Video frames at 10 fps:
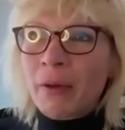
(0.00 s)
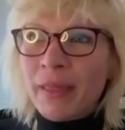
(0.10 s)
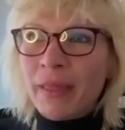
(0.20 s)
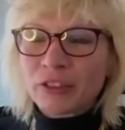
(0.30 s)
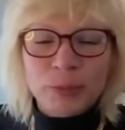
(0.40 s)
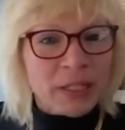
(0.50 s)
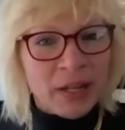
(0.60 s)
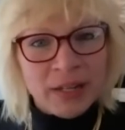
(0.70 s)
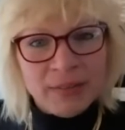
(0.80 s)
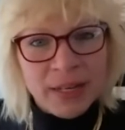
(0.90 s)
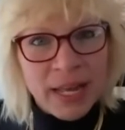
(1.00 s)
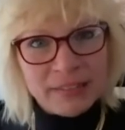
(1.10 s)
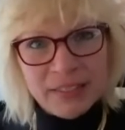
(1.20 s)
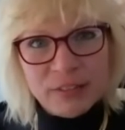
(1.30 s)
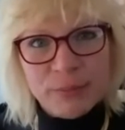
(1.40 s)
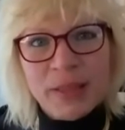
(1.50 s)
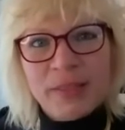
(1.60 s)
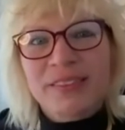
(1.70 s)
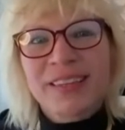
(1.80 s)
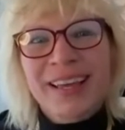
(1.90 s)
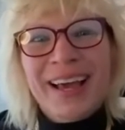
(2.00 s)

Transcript: that should be done in the next 6 months.